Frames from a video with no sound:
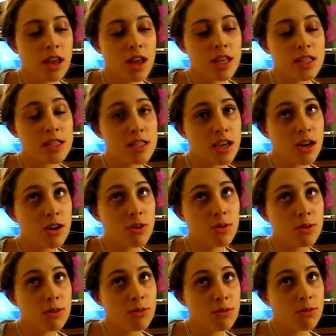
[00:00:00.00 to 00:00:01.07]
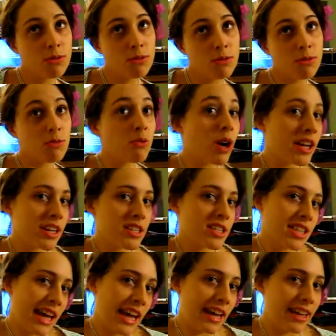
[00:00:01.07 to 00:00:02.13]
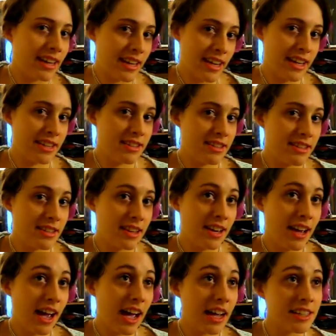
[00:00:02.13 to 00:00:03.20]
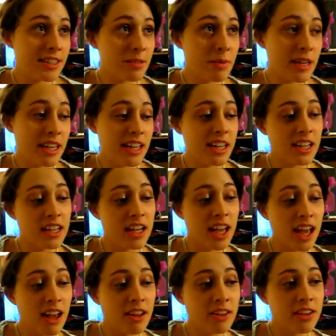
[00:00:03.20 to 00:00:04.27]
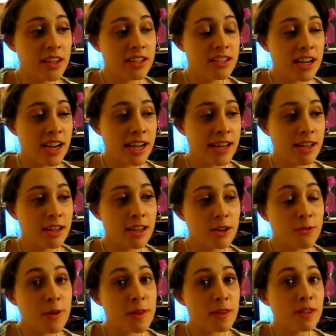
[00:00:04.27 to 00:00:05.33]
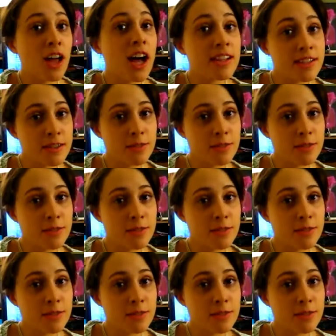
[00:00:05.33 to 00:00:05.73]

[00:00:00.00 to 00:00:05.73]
So, what you're saying is, I should be eating a healthy diet with lots of